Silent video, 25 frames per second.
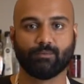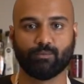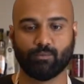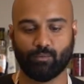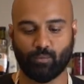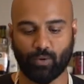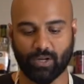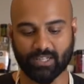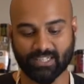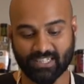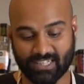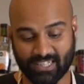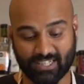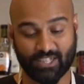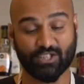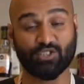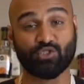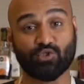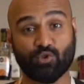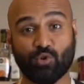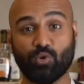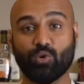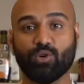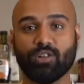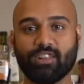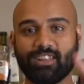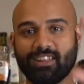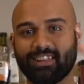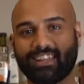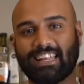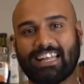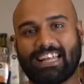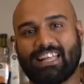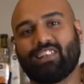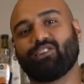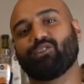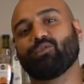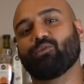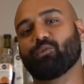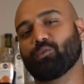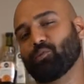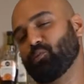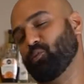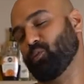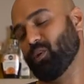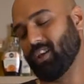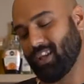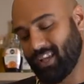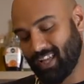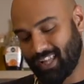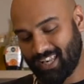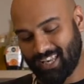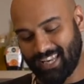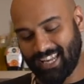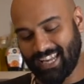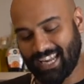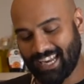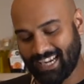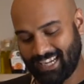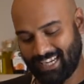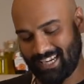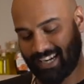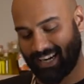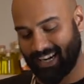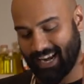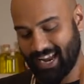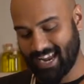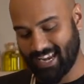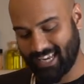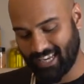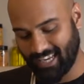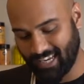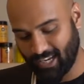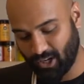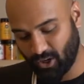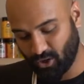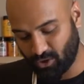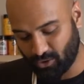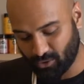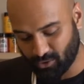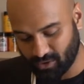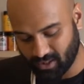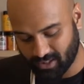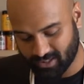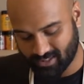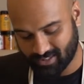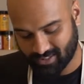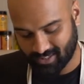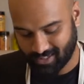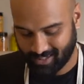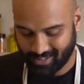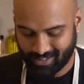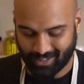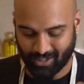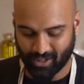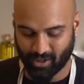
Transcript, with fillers: Once this is cool then we can get right into this